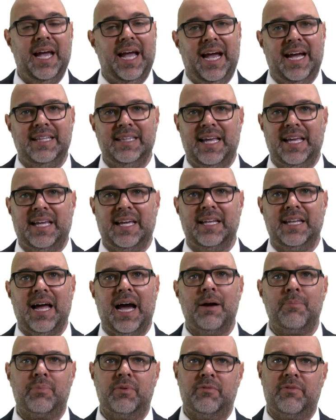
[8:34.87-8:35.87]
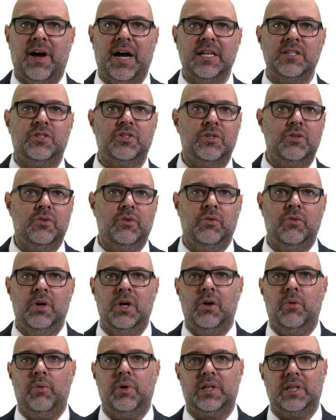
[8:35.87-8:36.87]
and they cannot provide you
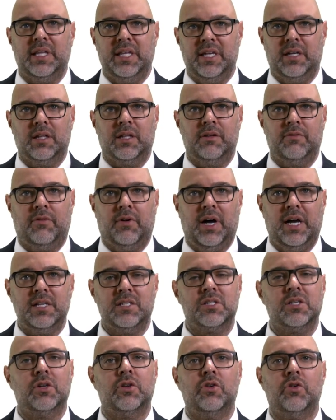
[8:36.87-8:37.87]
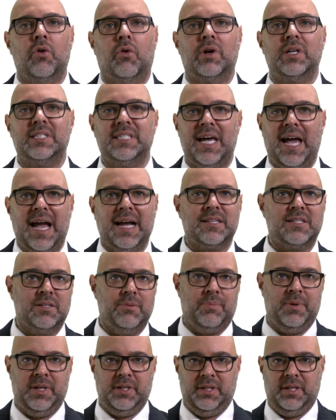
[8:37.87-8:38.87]
with legal advice nor a tax
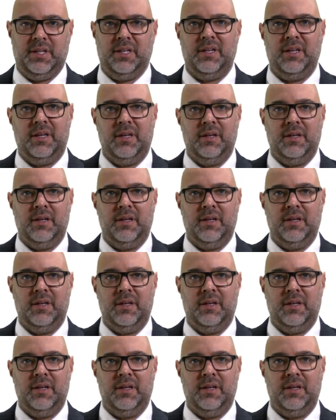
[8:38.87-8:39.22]
opinion.